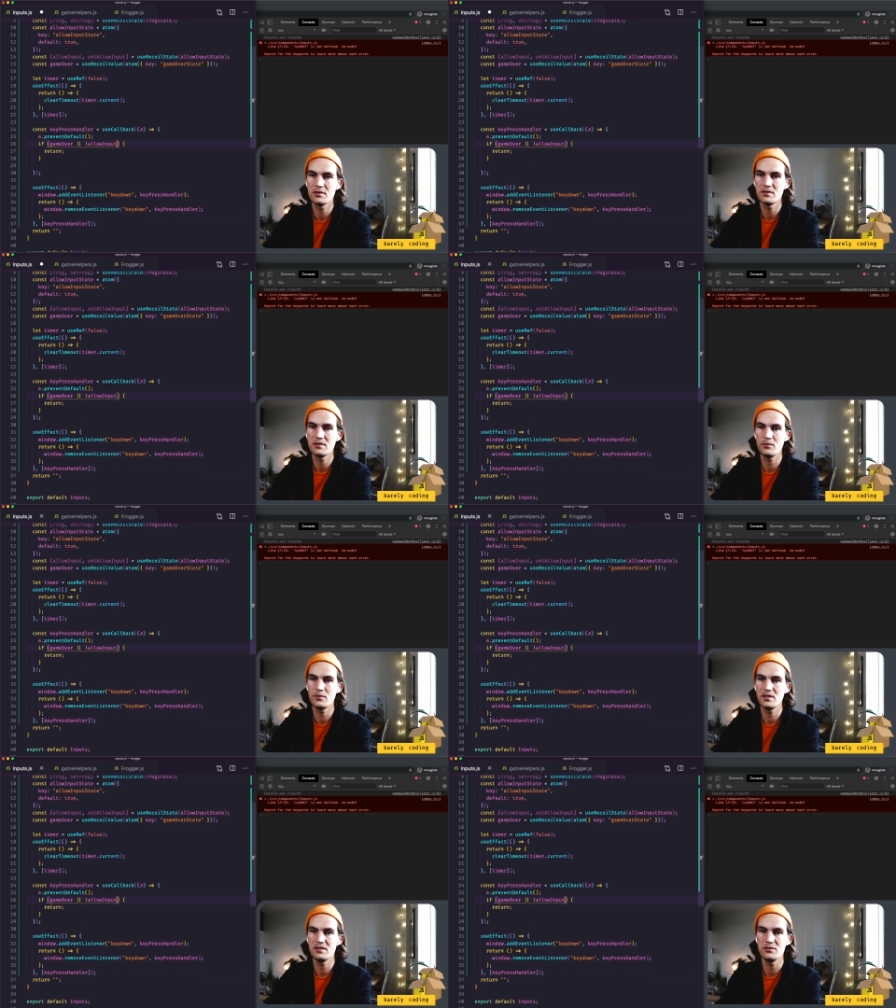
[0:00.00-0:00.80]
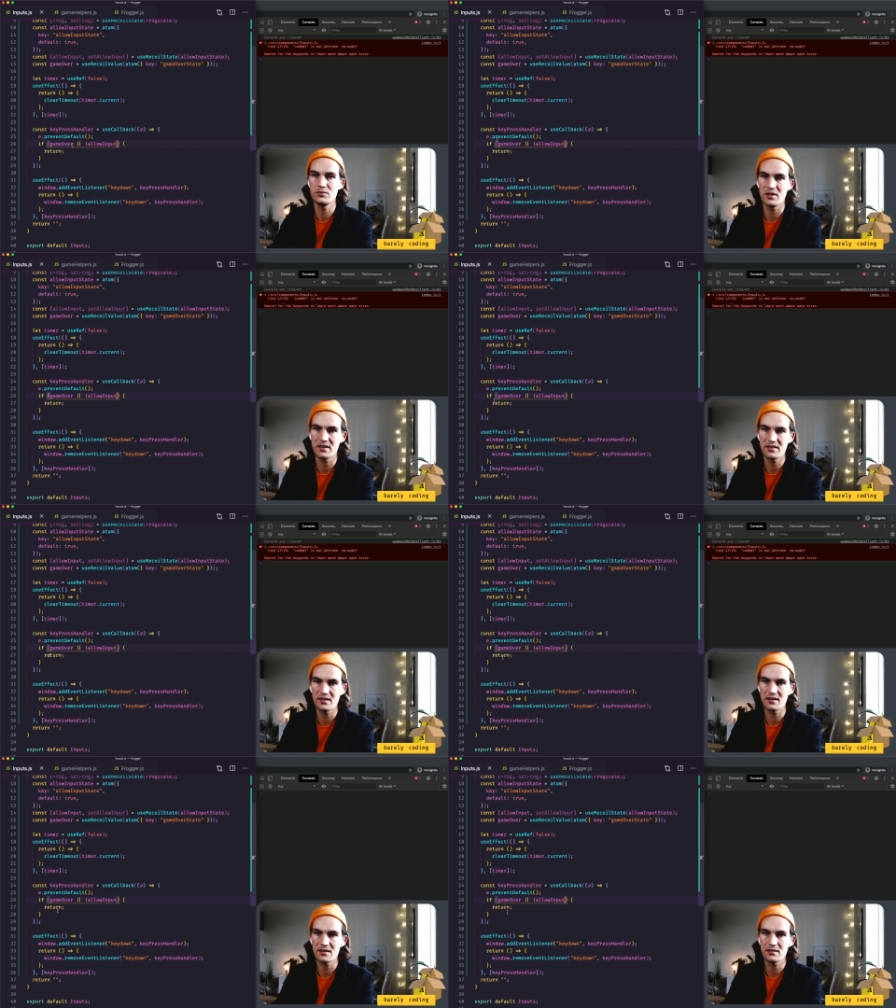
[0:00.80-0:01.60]
then we do nothing.
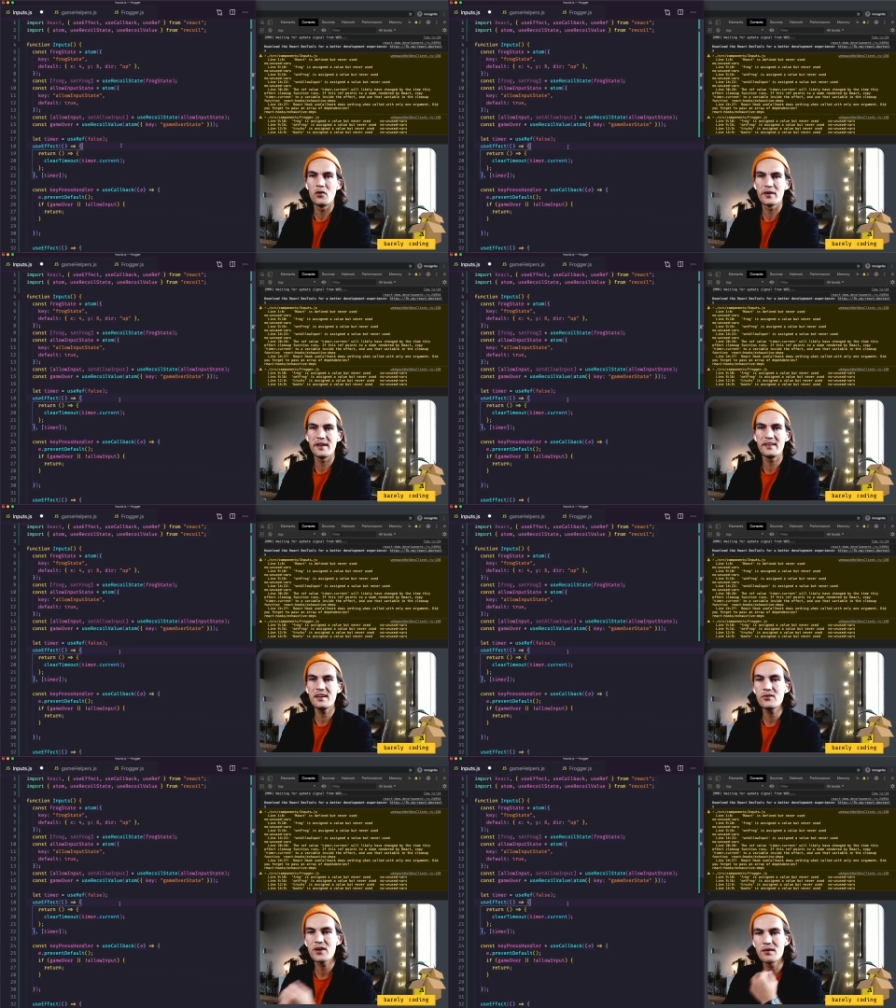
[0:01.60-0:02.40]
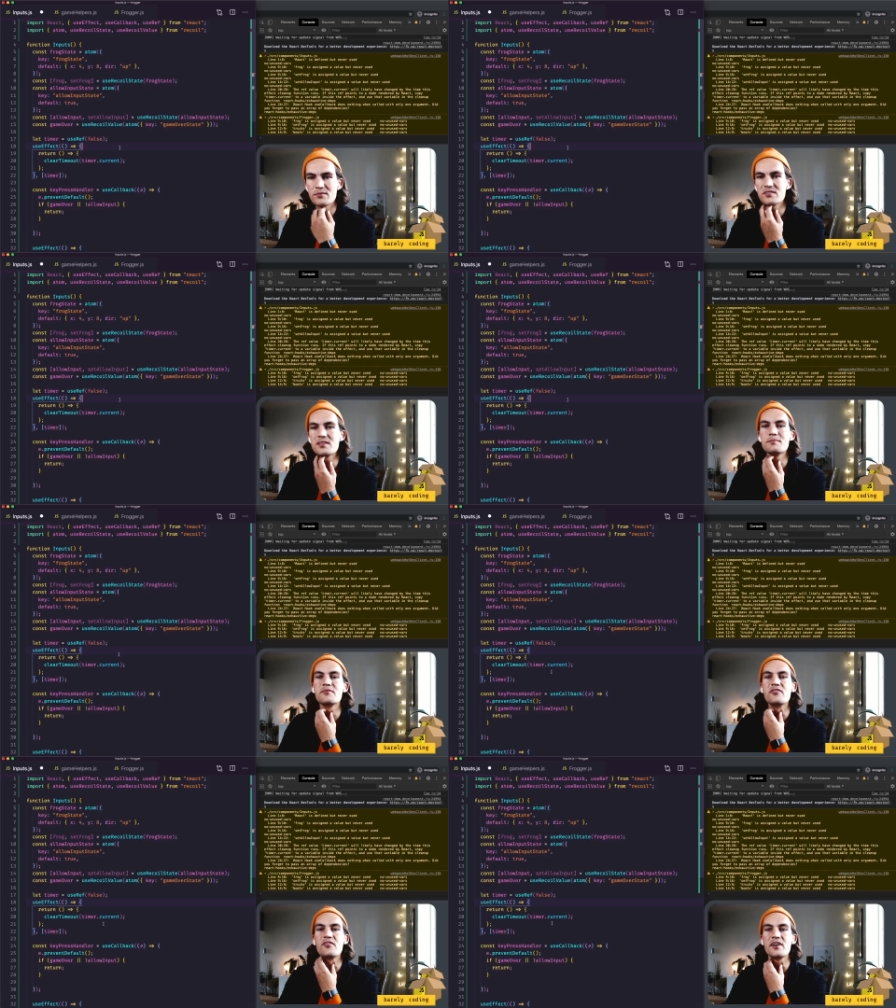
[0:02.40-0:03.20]
Okay, now comes some
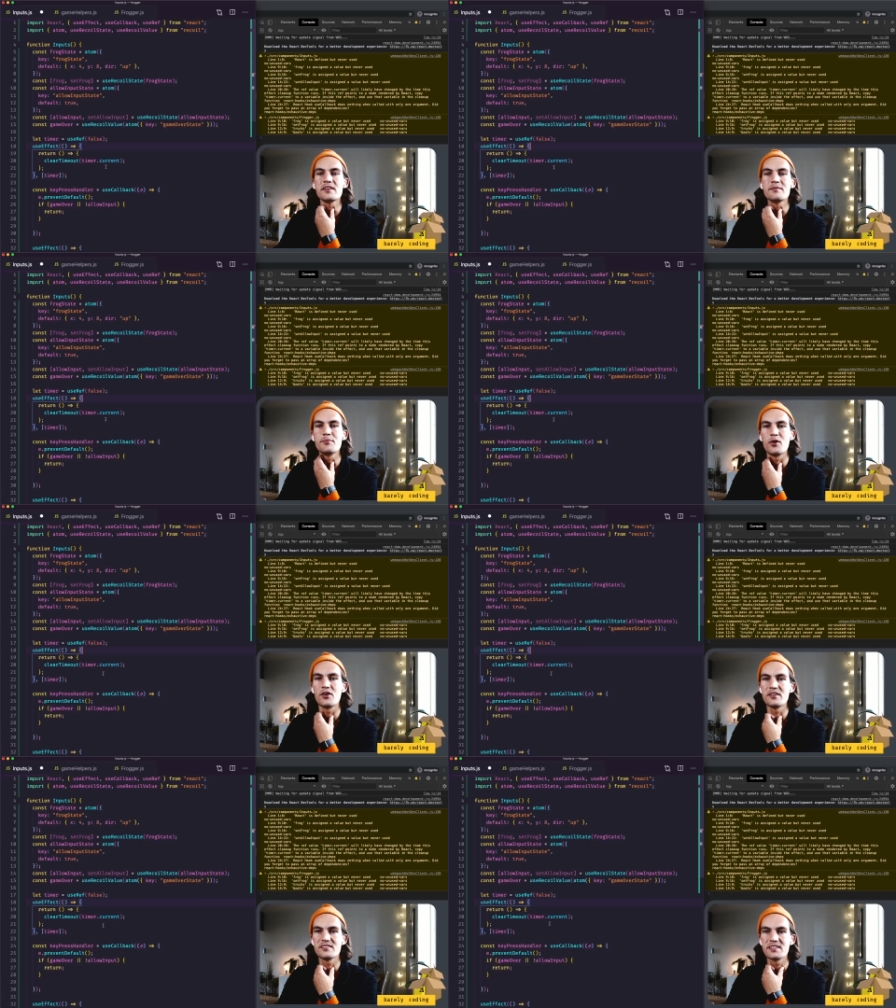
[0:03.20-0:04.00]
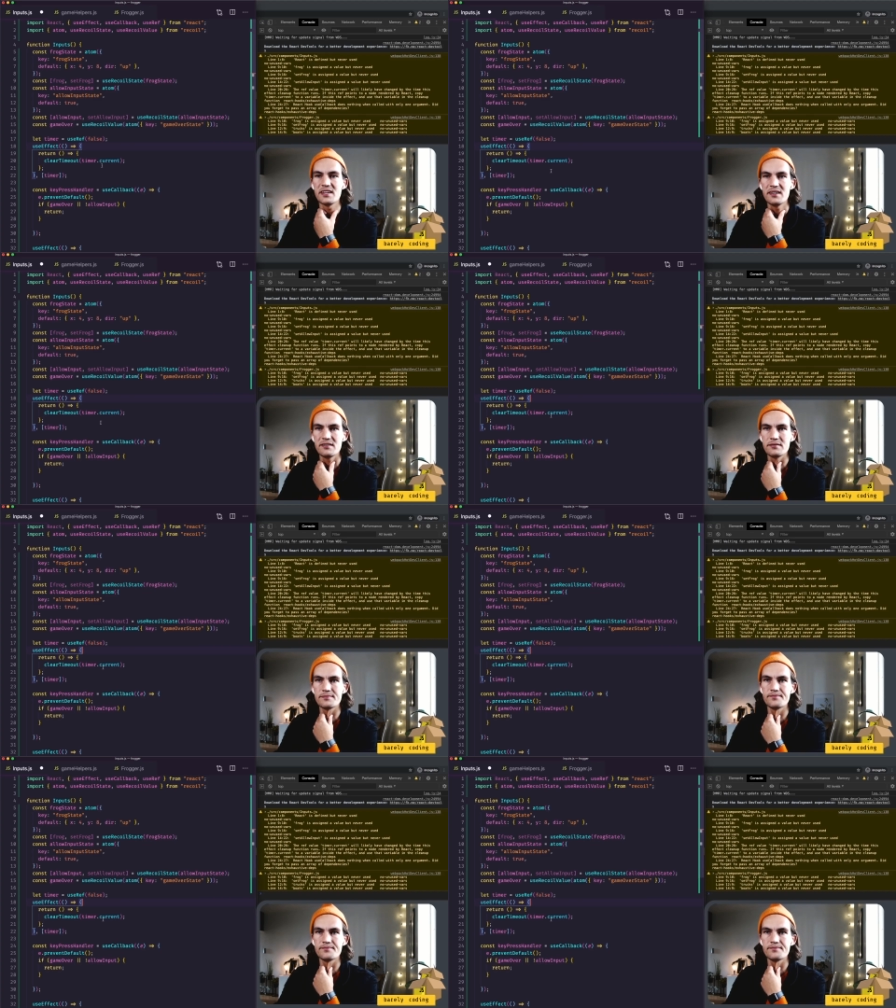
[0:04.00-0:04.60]
fun parts here.